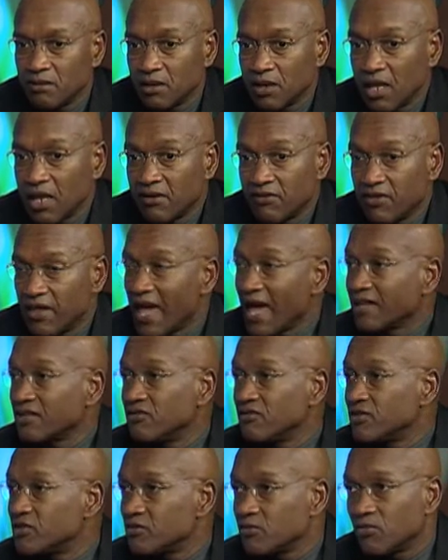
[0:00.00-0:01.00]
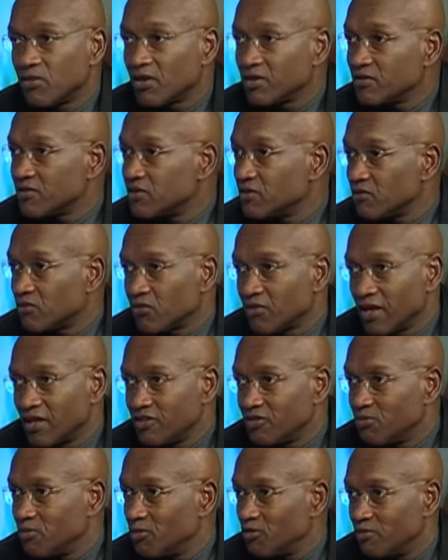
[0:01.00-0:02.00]
a lot of the activism around the civil
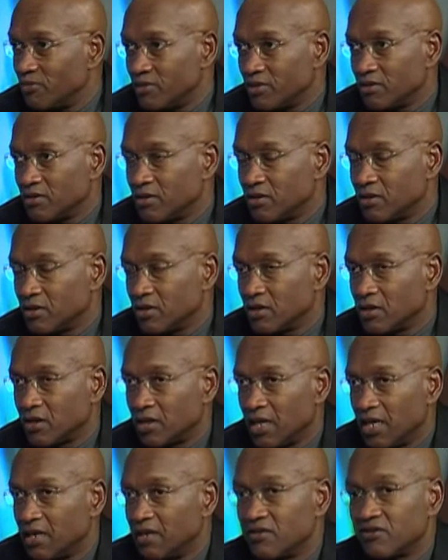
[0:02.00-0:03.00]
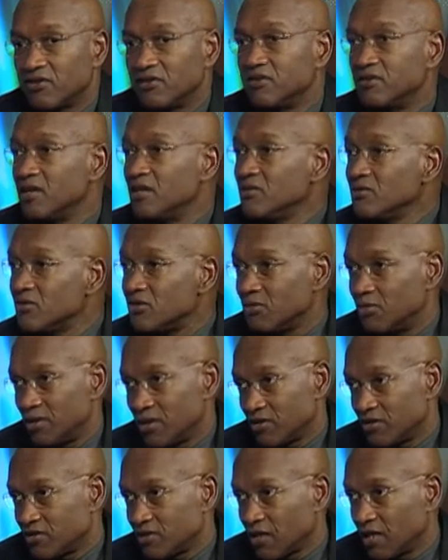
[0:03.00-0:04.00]
rights movement, and it's continued to be
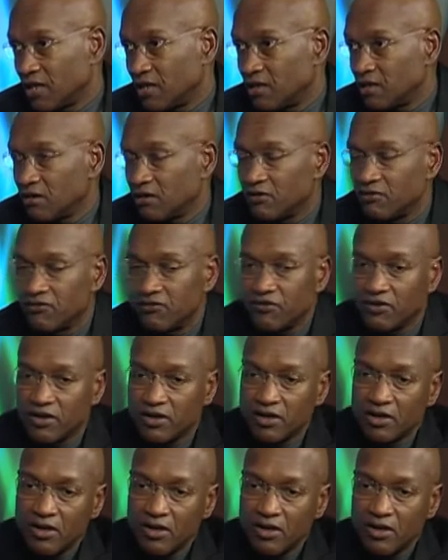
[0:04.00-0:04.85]
a site of